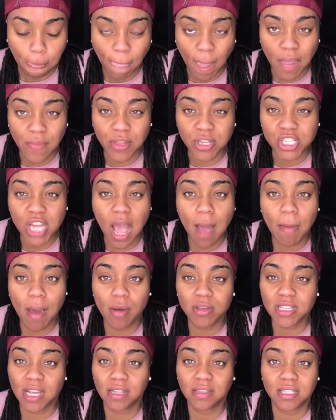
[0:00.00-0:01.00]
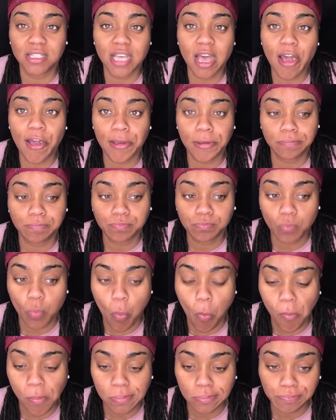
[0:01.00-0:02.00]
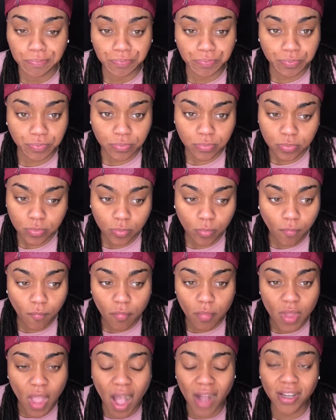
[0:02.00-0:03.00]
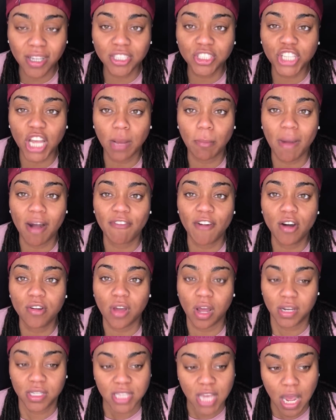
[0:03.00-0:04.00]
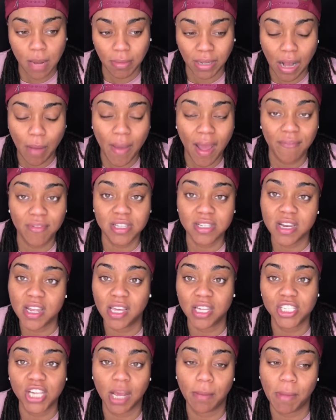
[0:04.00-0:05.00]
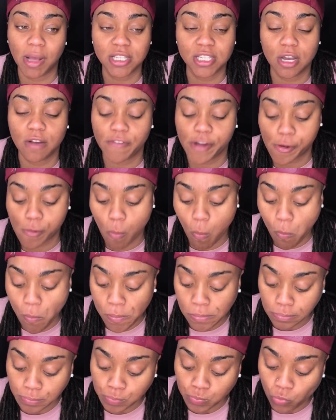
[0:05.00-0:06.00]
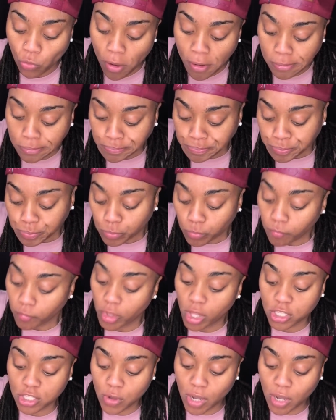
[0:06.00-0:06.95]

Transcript: On the job I was at the time, I couldn't check my phone all the time. Like, I would have to sneak and check my cell phone. So